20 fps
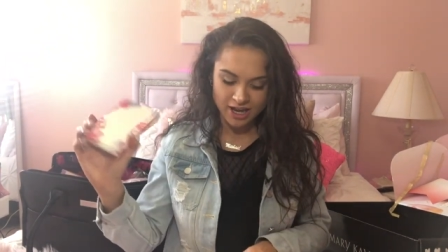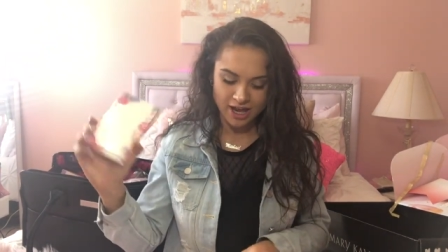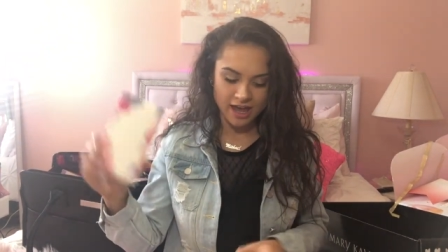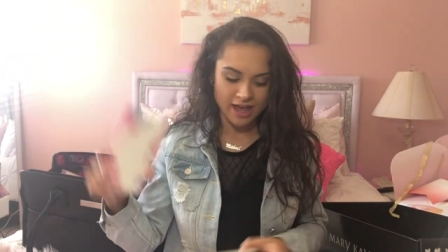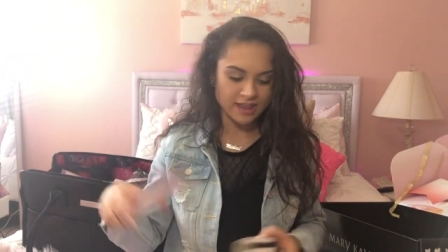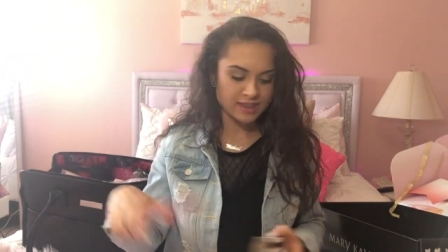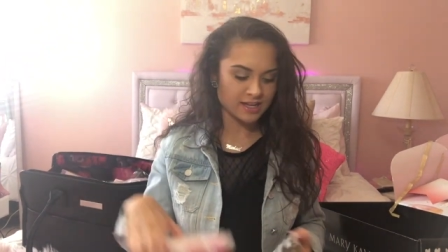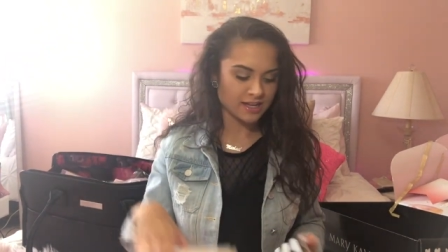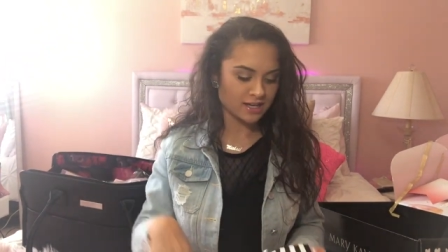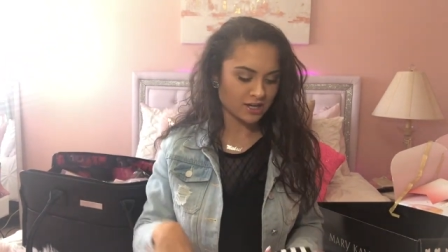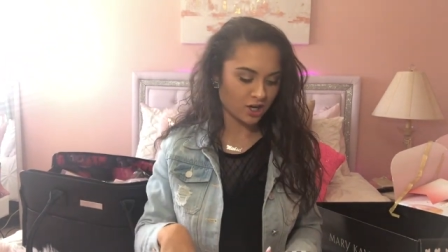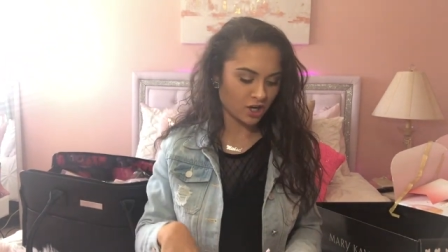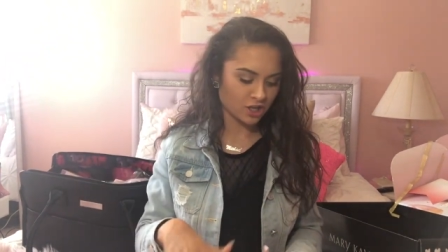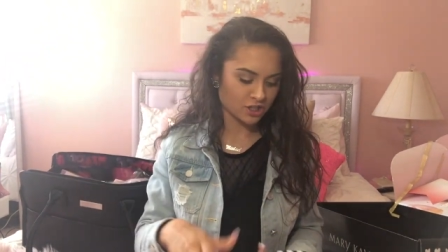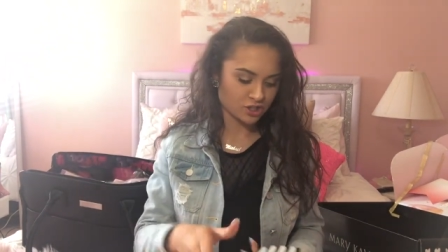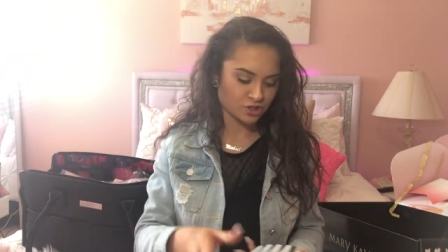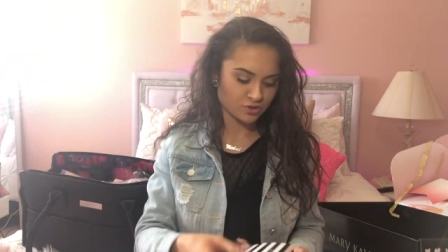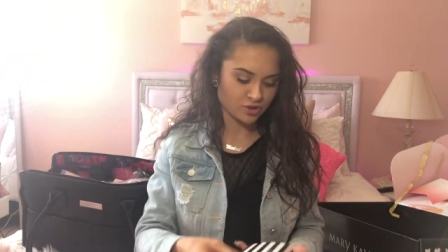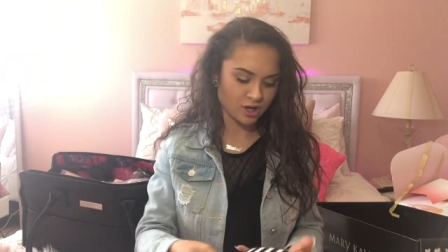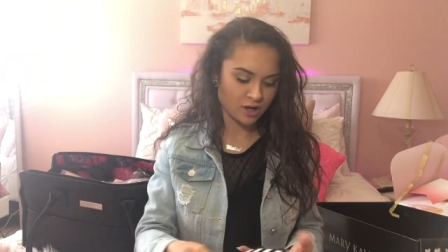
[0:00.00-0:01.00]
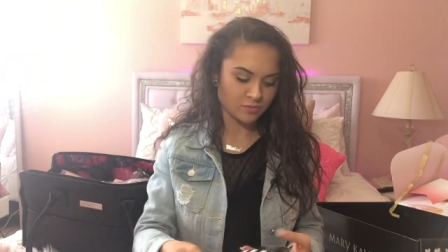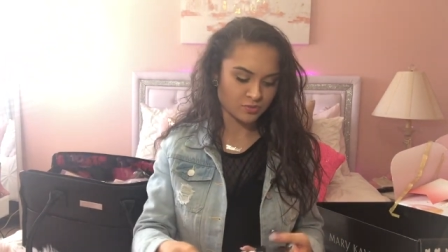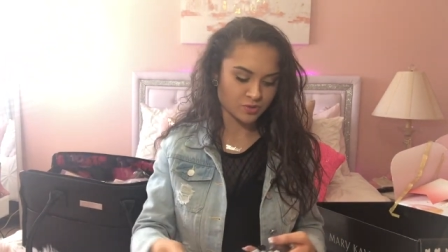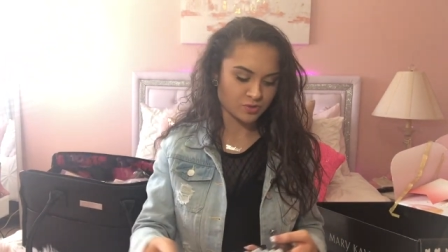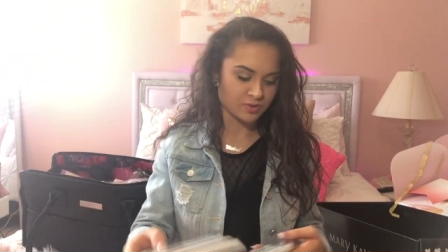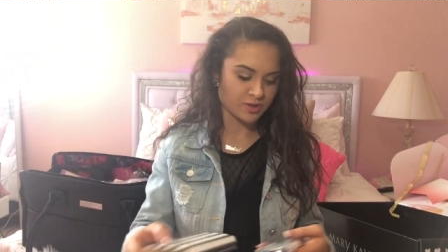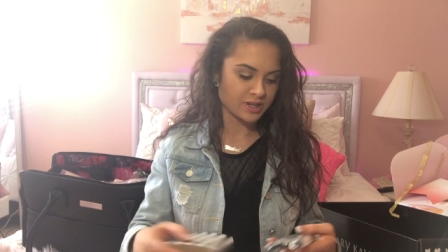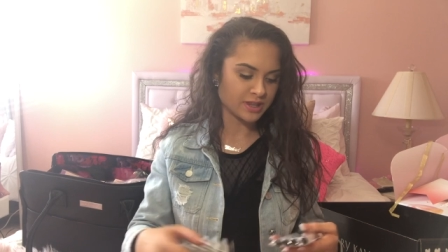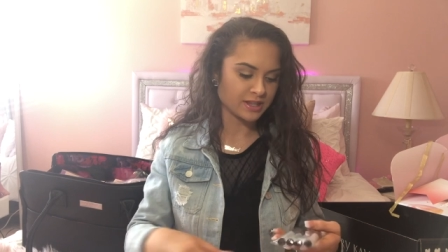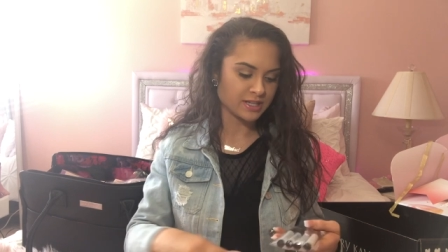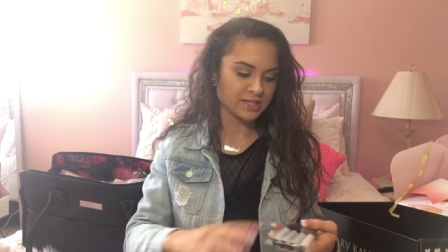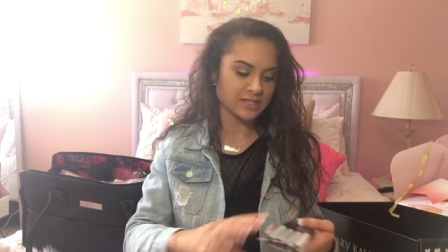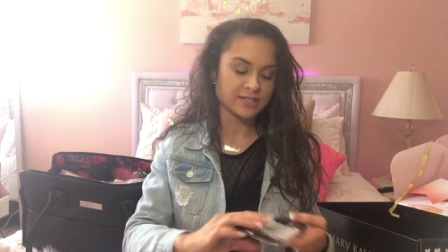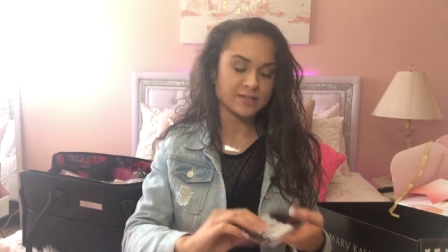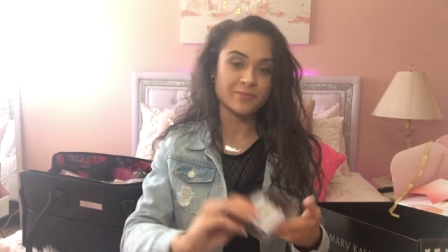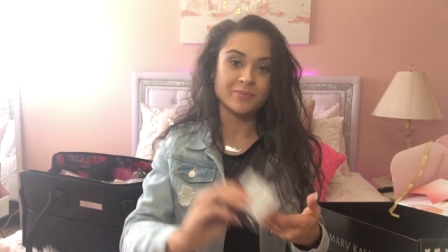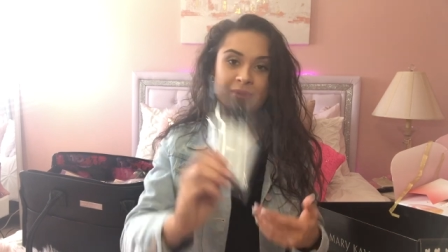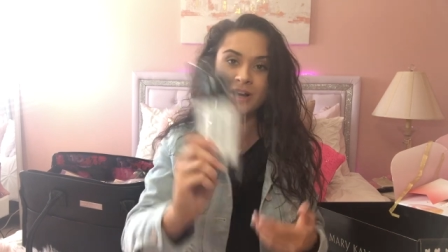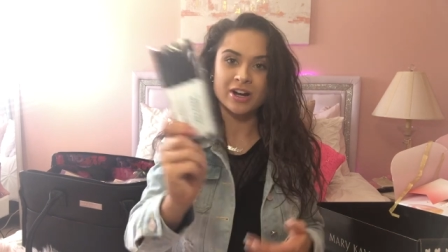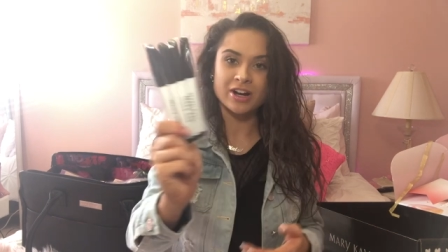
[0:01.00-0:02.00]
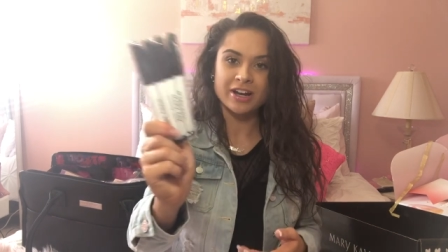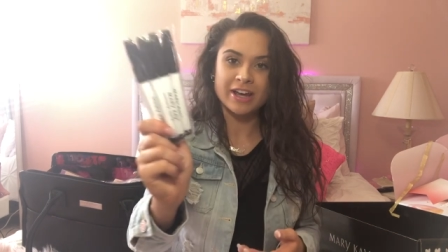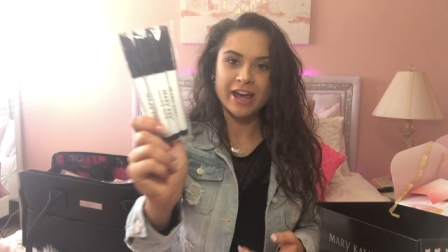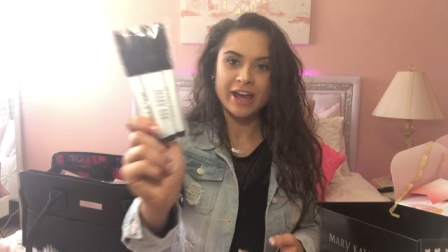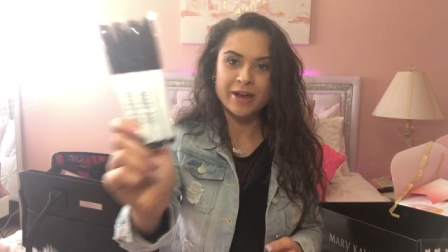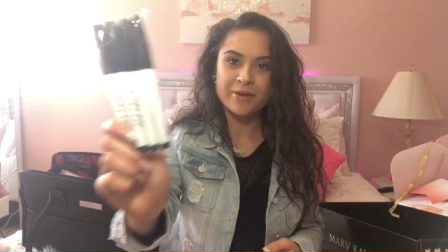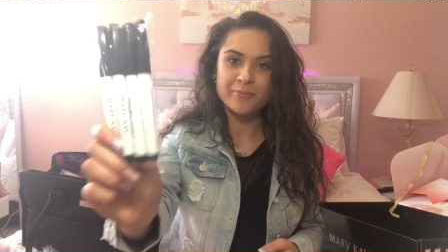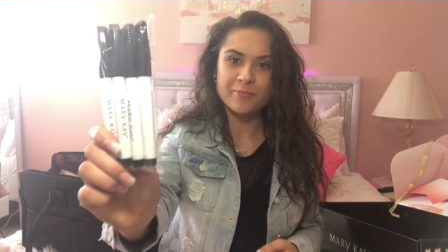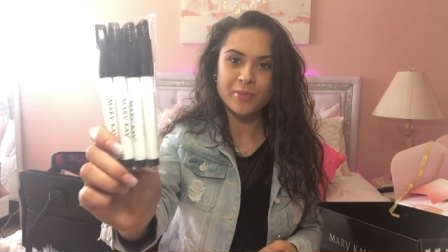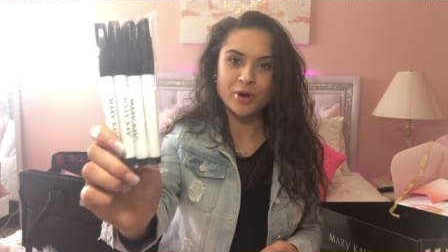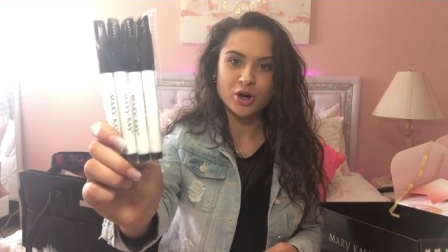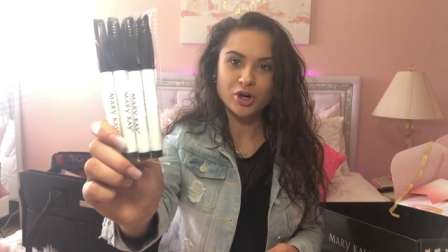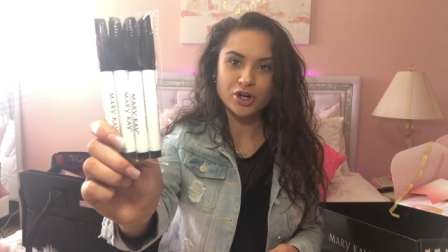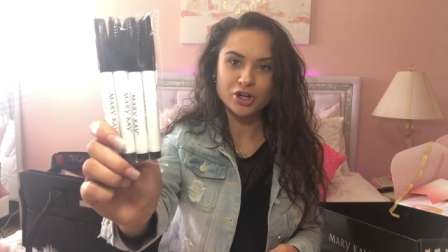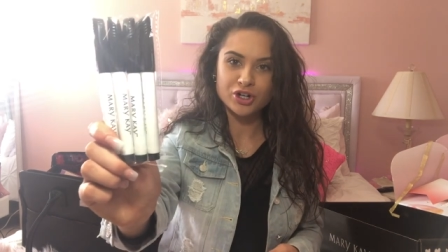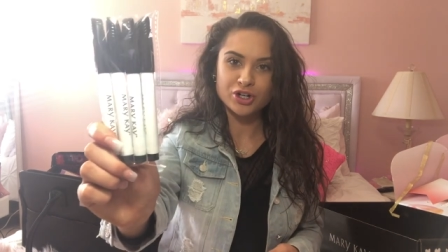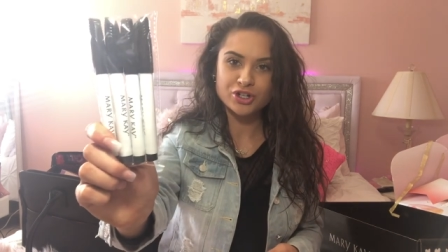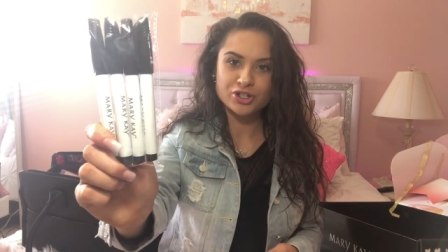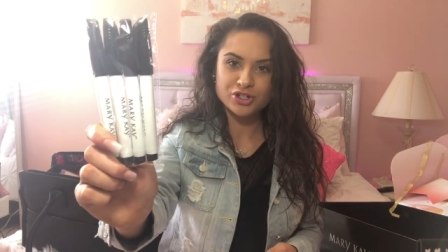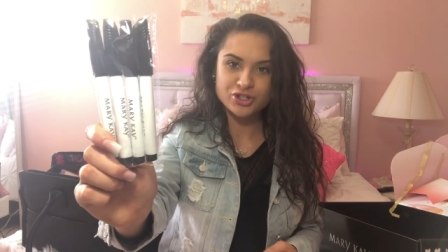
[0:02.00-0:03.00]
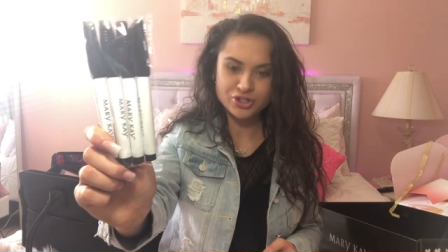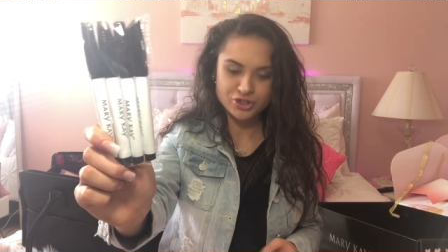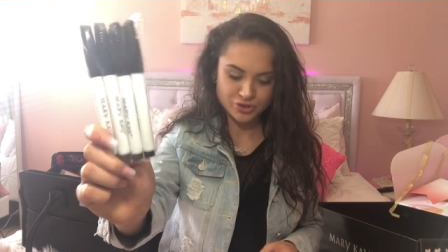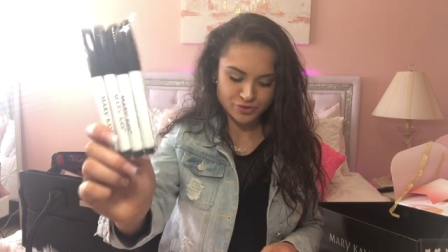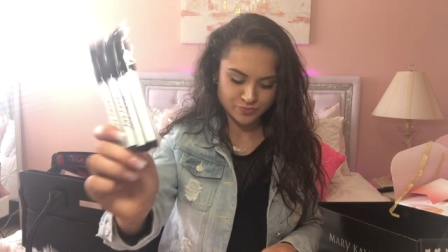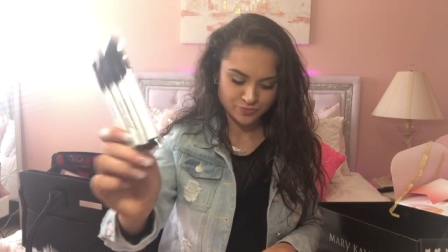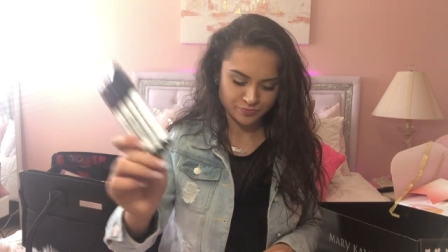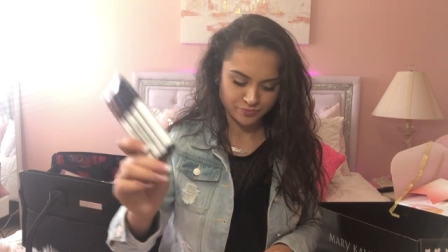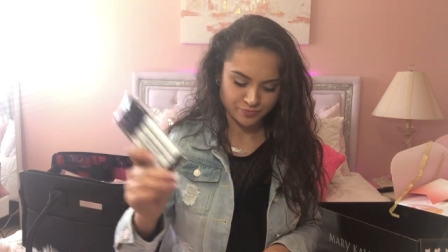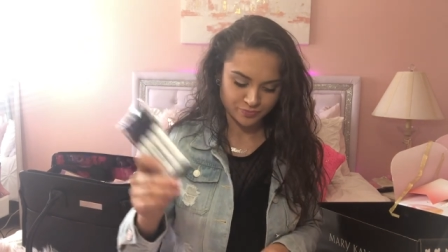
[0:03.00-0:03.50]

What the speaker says: And then it also comes with these Mary Kay markers,